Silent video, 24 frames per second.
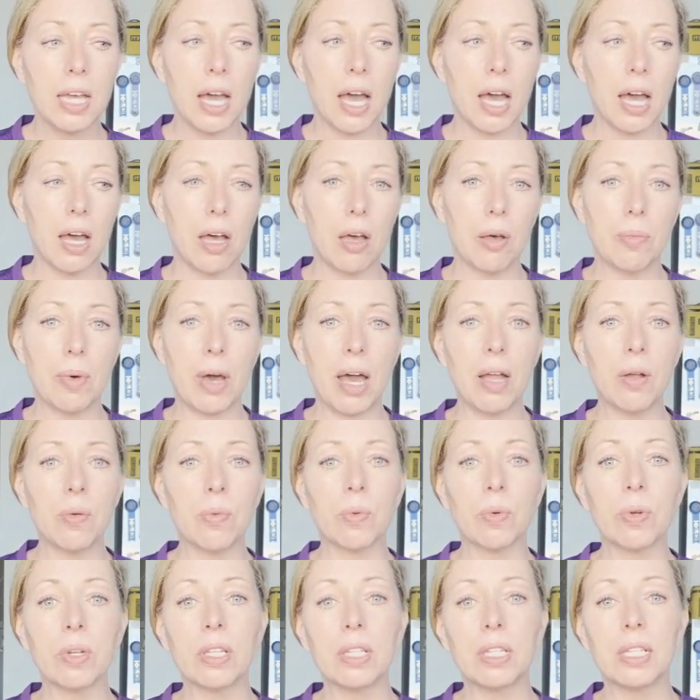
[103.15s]
I
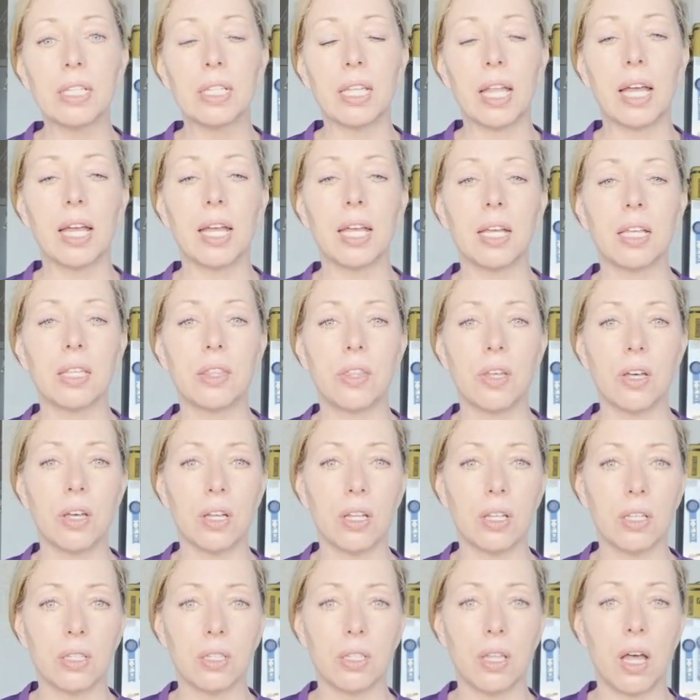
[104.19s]
really like
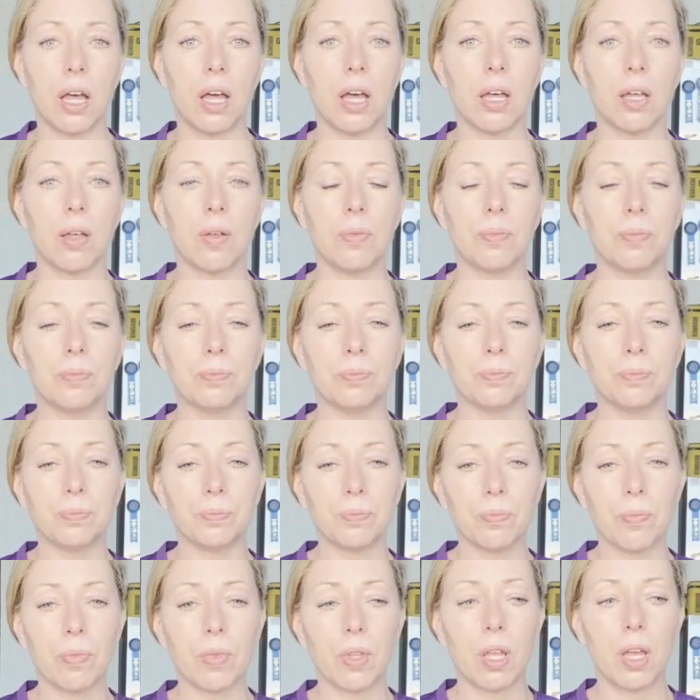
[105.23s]
the
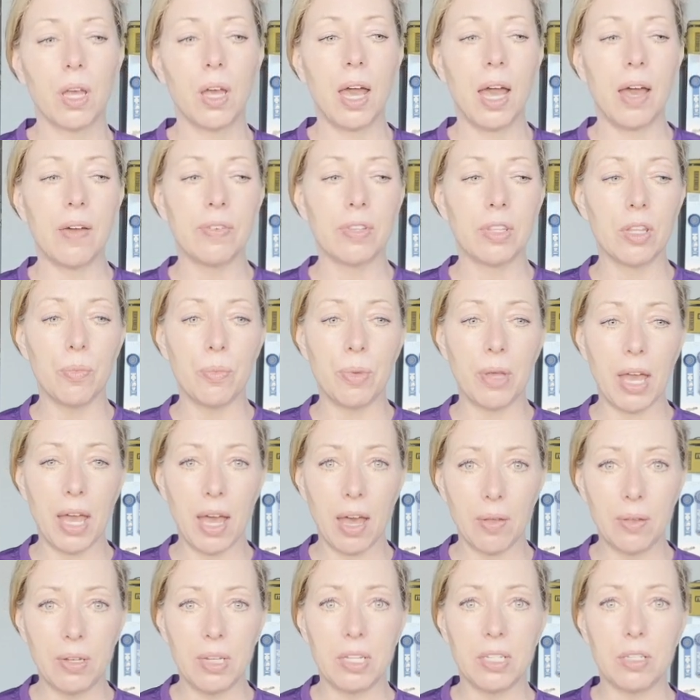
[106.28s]
having them
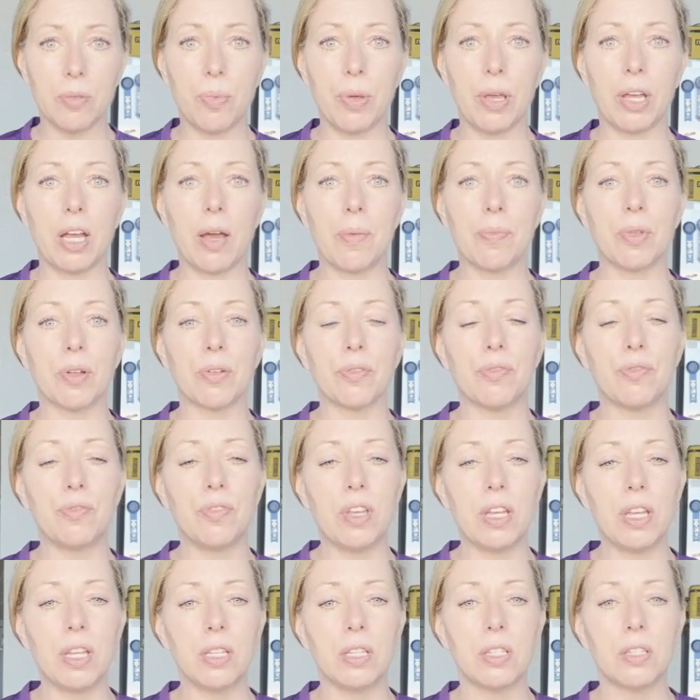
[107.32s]
need to pick up their
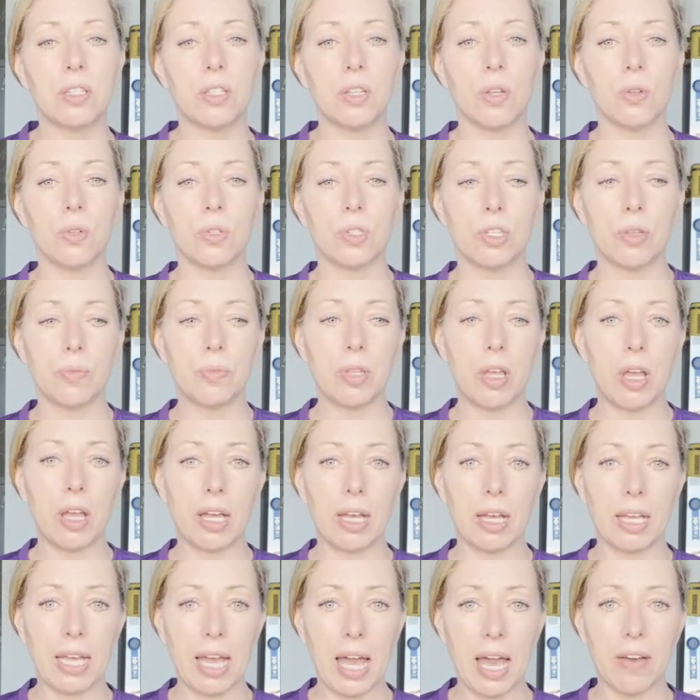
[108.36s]
feet, so some type
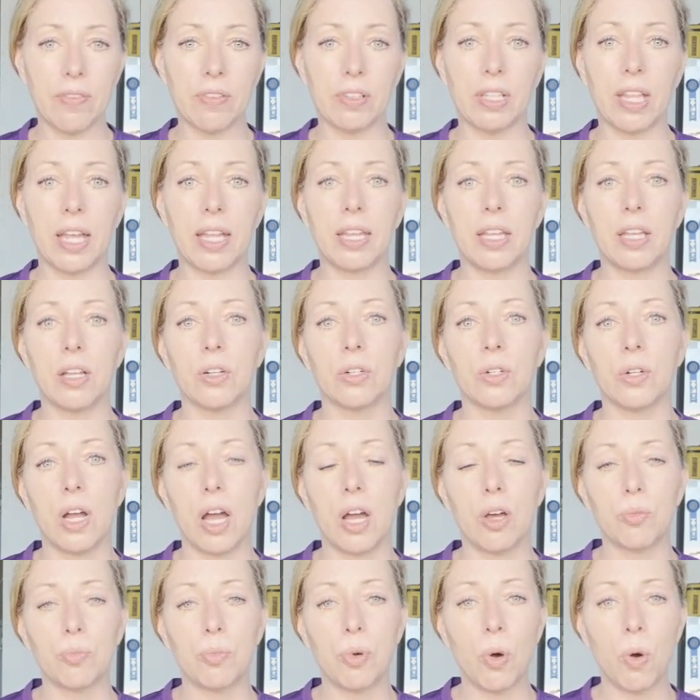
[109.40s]
of cavaletti or
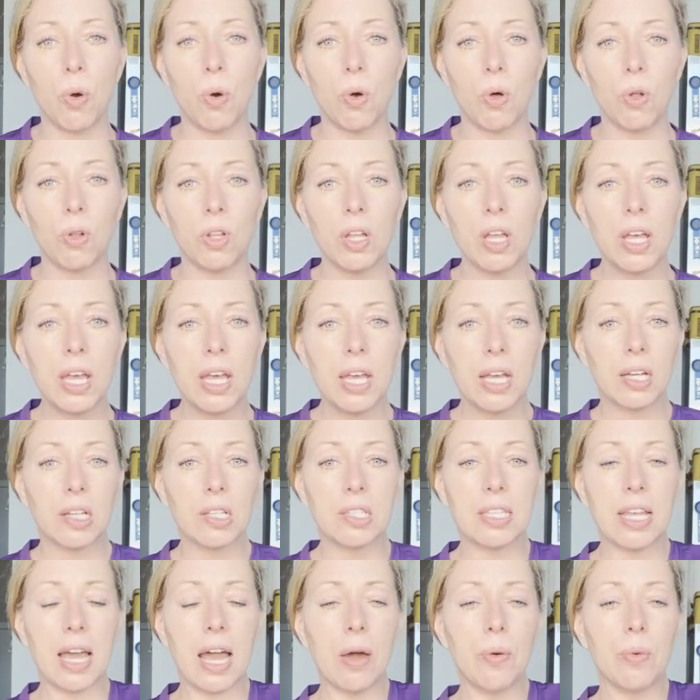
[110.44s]
ground pole, because
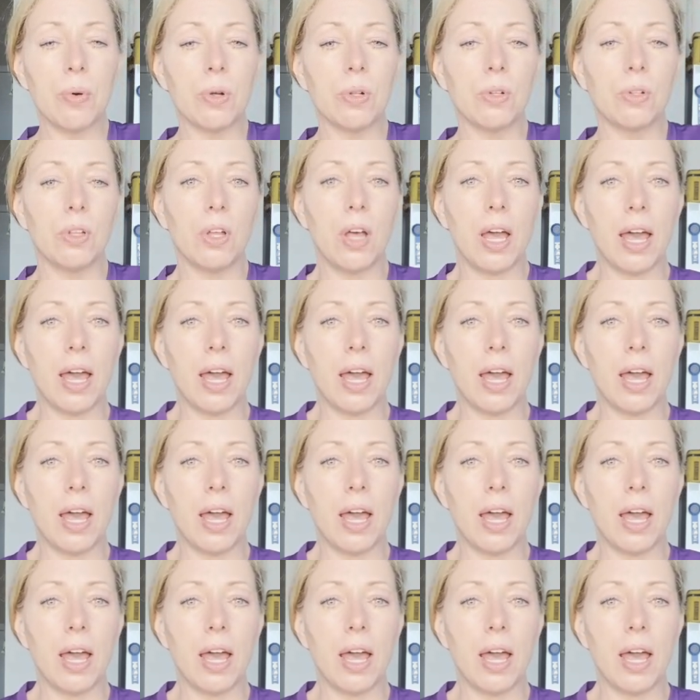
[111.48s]
that will